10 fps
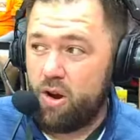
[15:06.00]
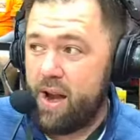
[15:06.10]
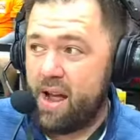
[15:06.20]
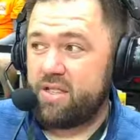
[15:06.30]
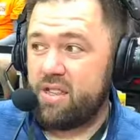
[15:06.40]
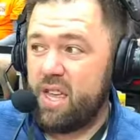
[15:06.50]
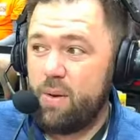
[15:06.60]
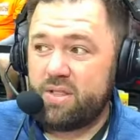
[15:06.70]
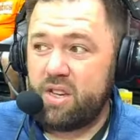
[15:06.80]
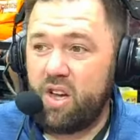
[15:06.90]
you're announcing that
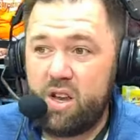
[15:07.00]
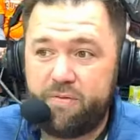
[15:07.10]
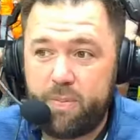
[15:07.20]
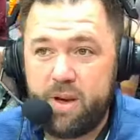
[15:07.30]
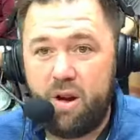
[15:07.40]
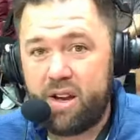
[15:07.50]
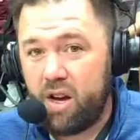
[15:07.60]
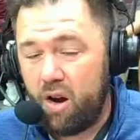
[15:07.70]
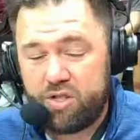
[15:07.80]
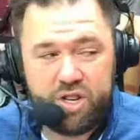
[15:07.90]
he wasn't good enough to be your head
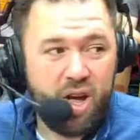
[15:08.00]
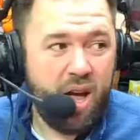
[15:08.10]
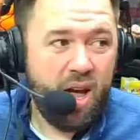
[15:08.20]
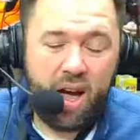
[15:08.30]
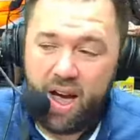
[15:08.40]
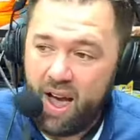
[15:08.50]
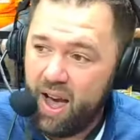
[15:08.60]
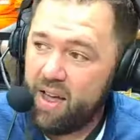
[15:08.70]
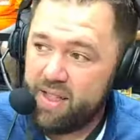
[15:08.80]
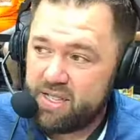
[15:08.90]
coach.
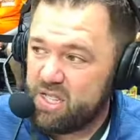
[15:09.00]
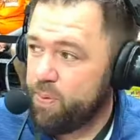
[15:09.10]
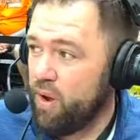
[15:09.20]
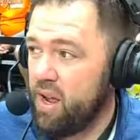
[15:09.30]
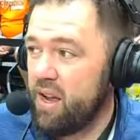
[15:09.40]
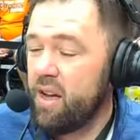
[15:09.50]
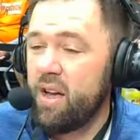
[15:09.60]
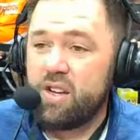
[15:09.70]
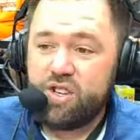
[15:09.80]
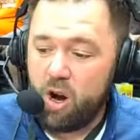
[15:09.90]
This is putting
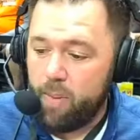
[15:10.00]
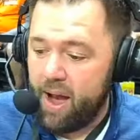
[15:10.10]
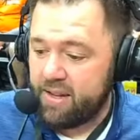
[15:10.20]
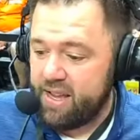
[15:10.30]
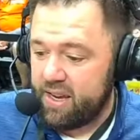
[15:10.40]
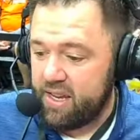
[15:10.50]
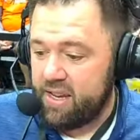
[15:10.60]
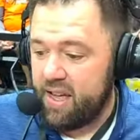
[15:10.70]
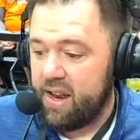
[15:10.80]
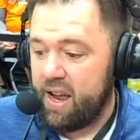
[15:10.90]
Jeremiah
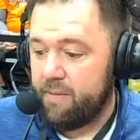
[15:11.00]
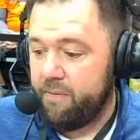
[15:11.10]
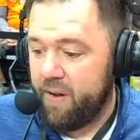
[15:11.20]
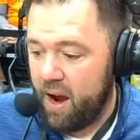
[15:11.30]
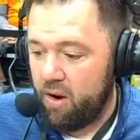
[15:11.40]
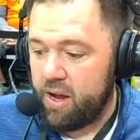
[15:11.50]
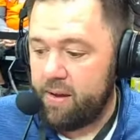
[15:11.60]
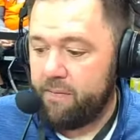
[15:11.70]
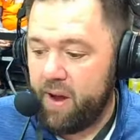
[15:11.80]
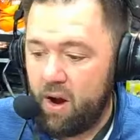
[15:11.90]
Dickey in a
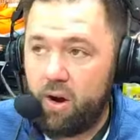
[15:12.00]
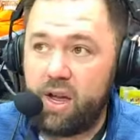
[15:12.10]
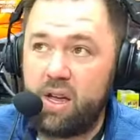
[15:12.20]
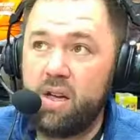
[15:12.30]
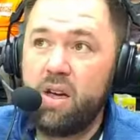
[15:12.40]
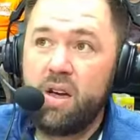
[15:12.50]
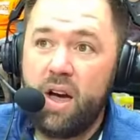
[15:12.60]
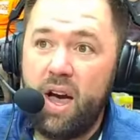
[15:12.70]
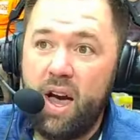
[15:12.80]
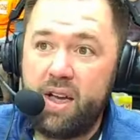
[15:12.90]
very, very
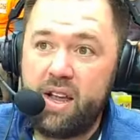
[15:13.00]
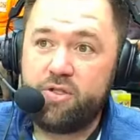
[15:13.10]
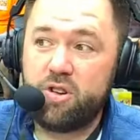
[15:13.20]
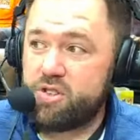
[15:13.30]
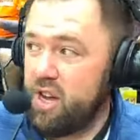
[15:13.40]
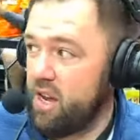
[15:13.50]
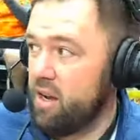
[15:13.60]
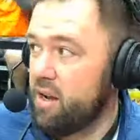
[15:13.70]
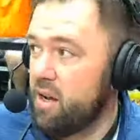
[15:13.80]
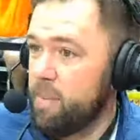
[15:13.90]

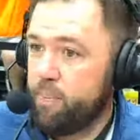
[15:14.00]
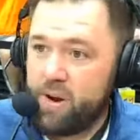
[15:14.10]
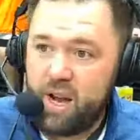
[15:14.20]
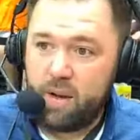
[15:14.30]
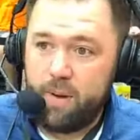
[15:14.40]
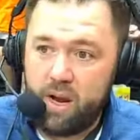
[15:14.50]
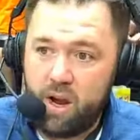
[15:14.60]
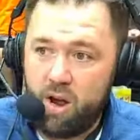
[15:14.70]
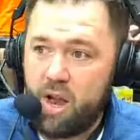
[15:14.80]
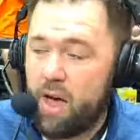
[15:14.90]
interesting predicament
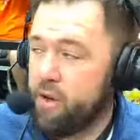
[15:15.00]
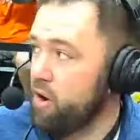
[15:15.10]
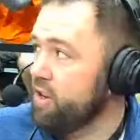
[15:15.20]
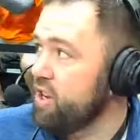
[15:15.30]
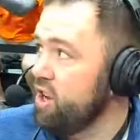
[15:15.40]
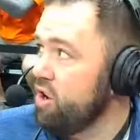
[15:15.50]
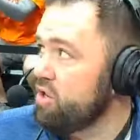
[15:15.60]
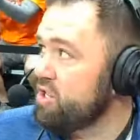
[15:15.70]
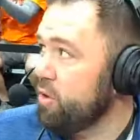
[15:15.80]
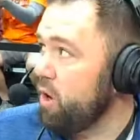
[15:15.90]
here. Another
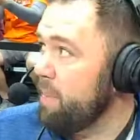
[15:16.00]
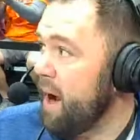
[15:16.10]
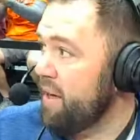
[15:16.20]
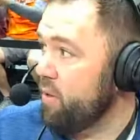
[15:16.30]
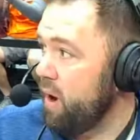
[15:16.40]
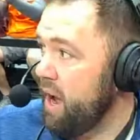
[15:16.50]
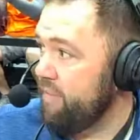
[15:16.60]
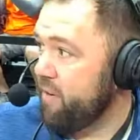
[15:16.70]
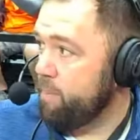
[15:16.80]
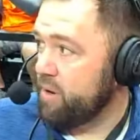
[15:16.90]
huge three, by the
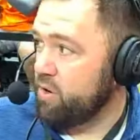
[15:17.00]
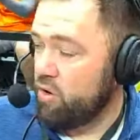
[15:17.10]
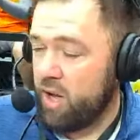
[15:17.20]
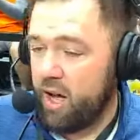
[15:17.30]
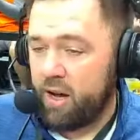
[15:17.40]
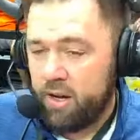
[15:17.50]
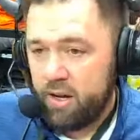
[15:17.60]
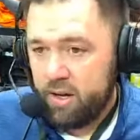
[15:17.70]
way, from Padula.